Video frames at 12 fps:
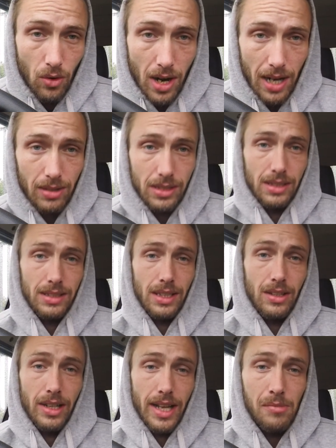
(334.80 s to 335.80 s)
hours
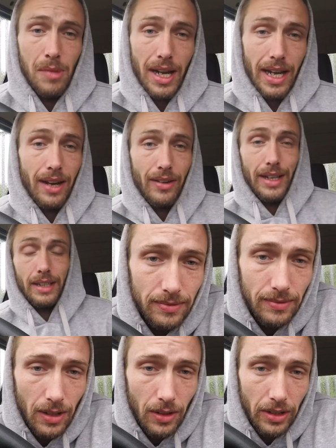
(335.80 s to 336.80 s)
until I get back out here.
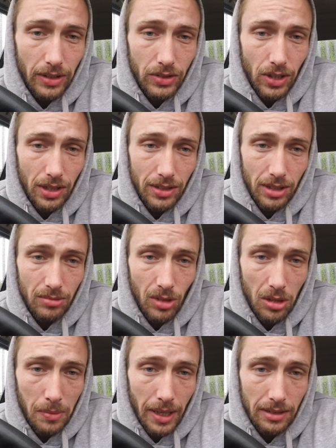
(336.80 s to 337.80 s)
I'm going to try to do
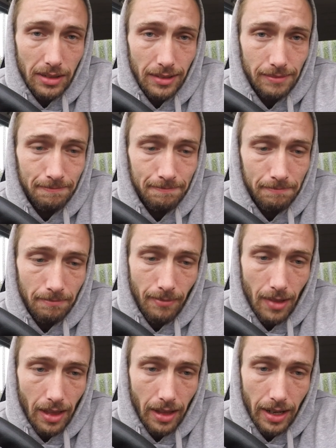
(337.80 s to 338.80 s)
my best.
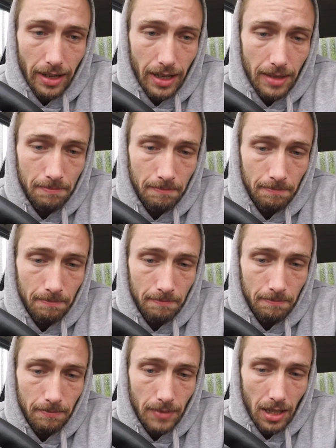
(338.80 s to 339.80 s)
And
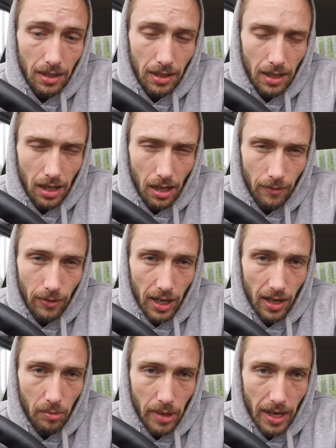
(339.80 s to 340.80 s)
hopefully
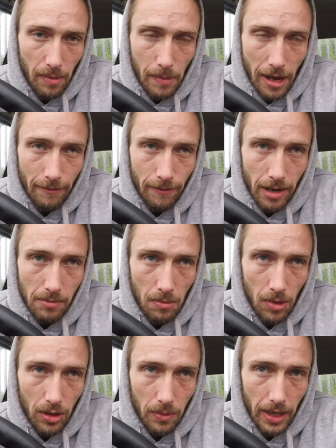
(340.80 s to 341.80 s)
I'll be in a better frame of
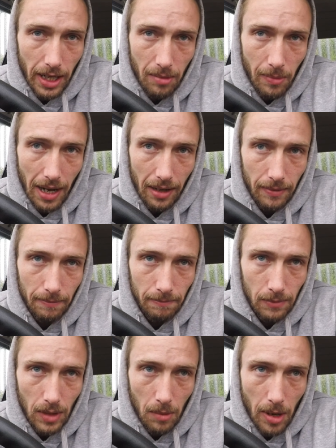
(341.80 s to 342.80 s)
mind when I get back.
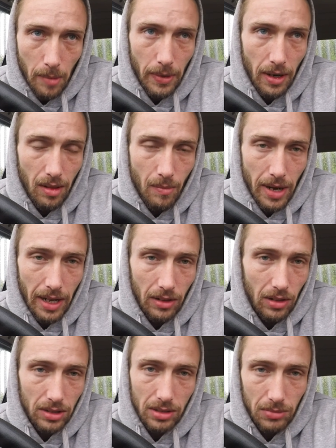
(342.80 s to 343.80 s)
I'm hoping in a minute,
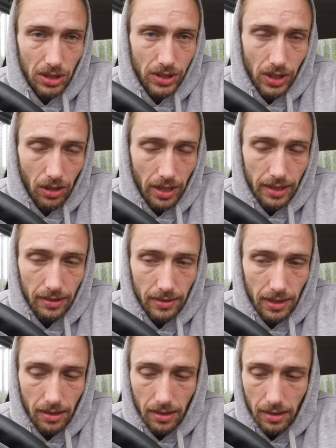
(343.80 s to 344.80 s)
guys, I'm just tired.
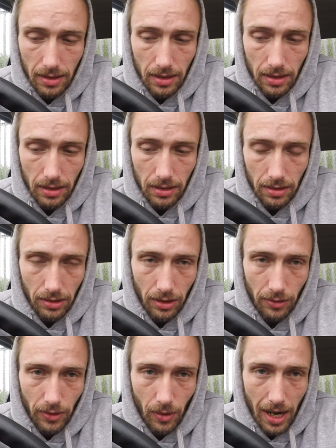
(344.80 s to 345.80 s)
Because I
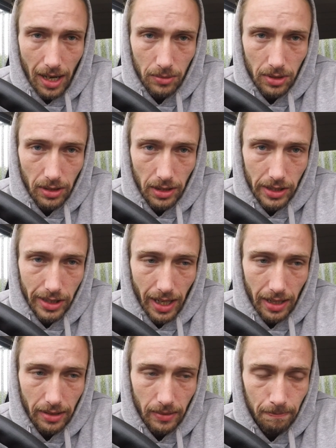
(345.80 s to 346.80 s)
do feel absolutely
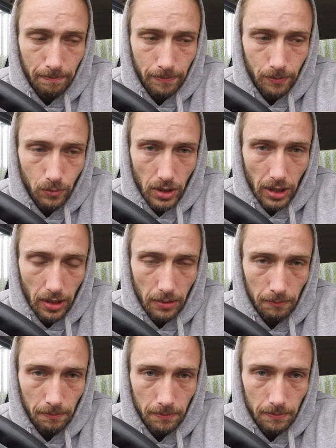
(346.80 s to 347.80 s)
shattered. So,
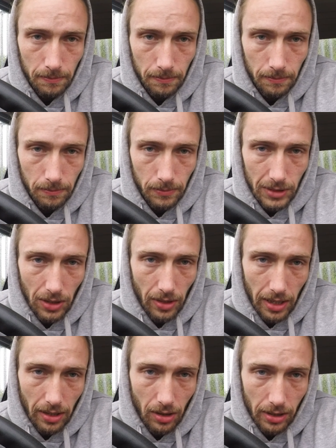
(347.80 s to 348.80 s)
till
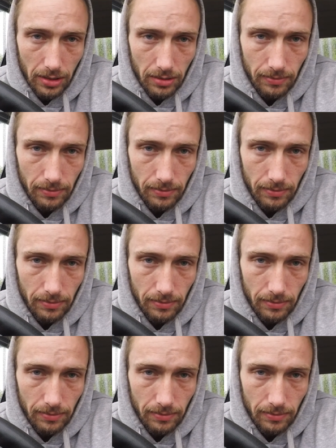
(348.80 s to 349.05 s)
then, guys.